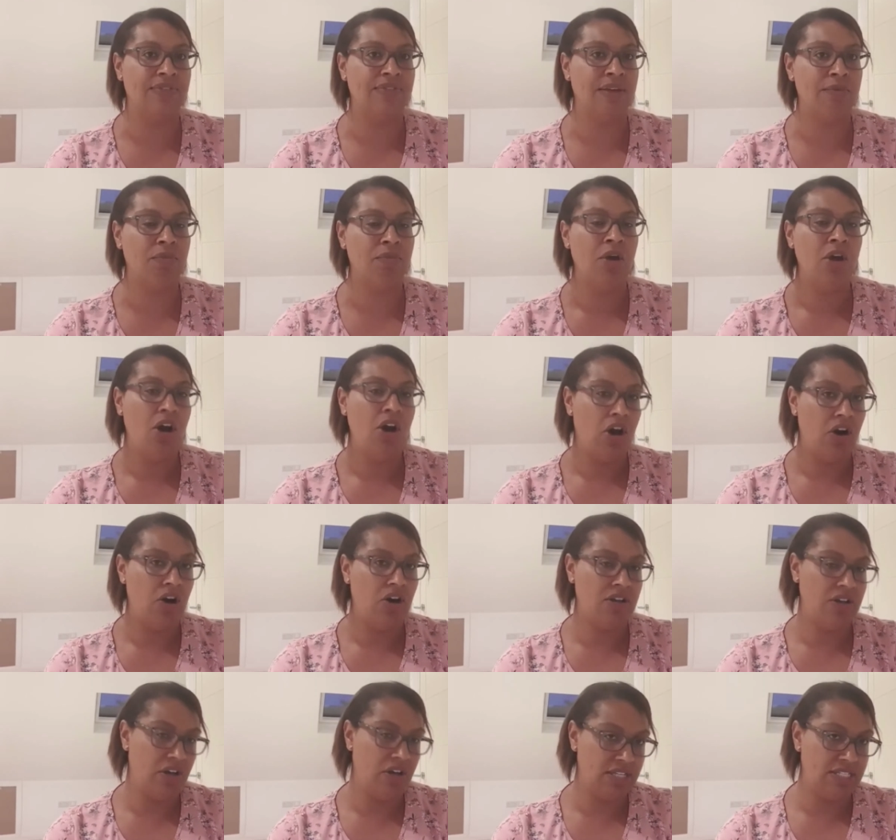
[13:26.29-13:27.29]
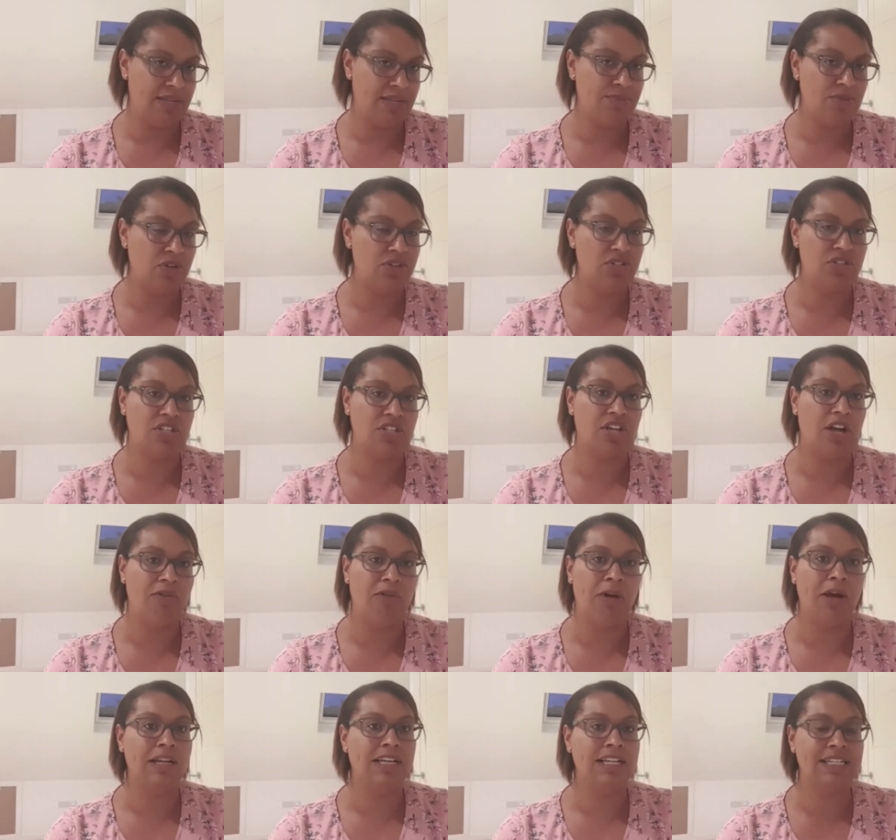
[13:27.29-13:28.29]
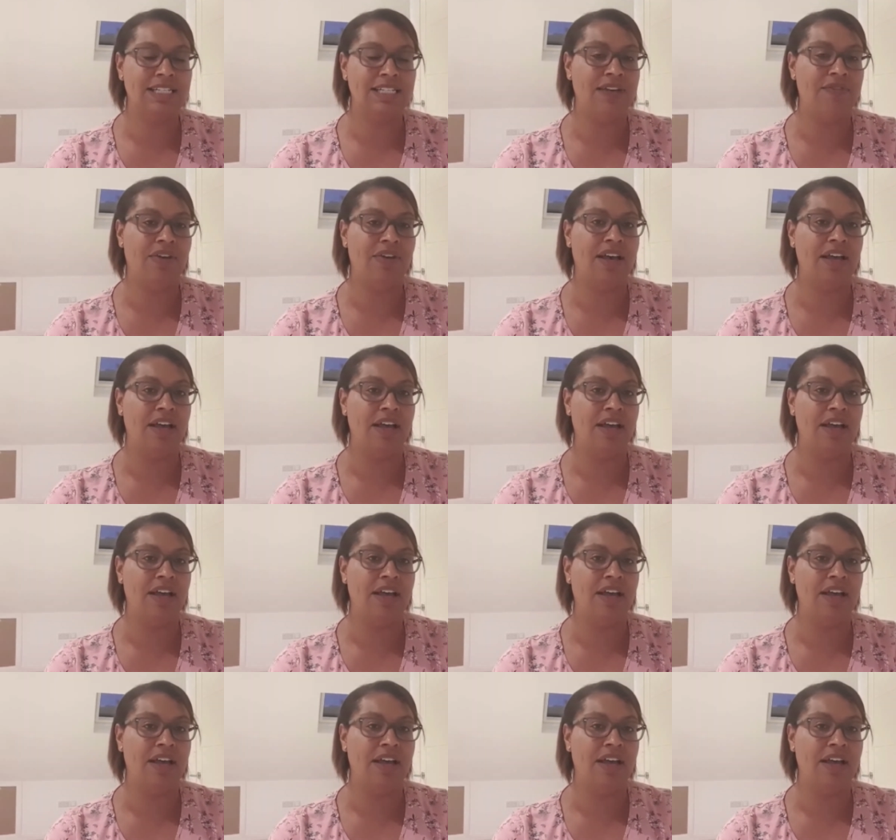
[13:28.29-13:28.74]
then I sometimes just go, right, let's have